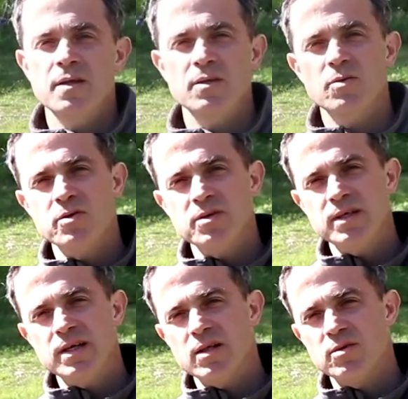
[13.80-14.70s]
in
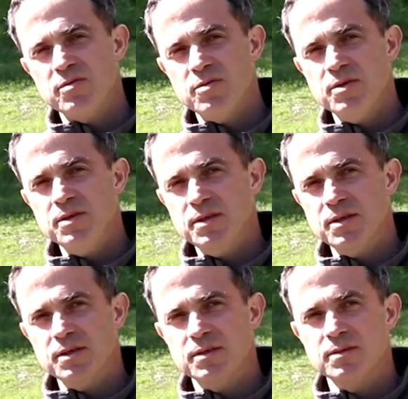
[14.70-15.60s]
Northern
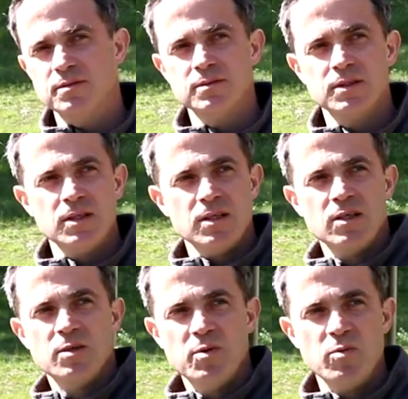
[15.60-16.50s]
California,
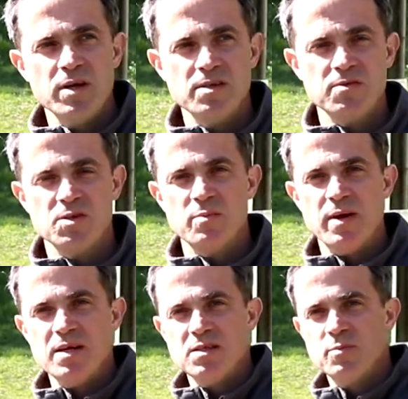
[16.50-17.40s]
a little bit west of
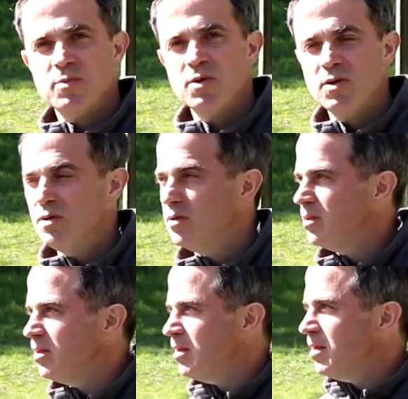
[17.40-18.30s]
Sebastopol.
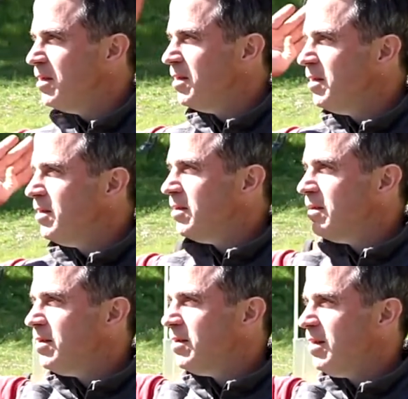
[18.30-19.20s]

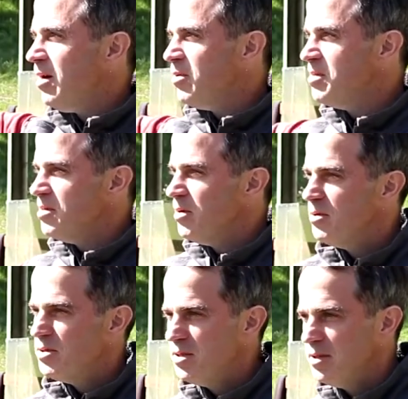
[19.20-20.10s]
That was the
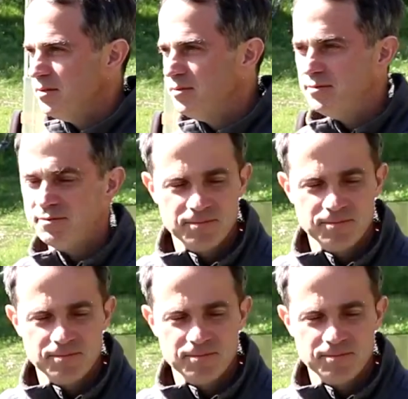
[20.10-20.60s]
ocean.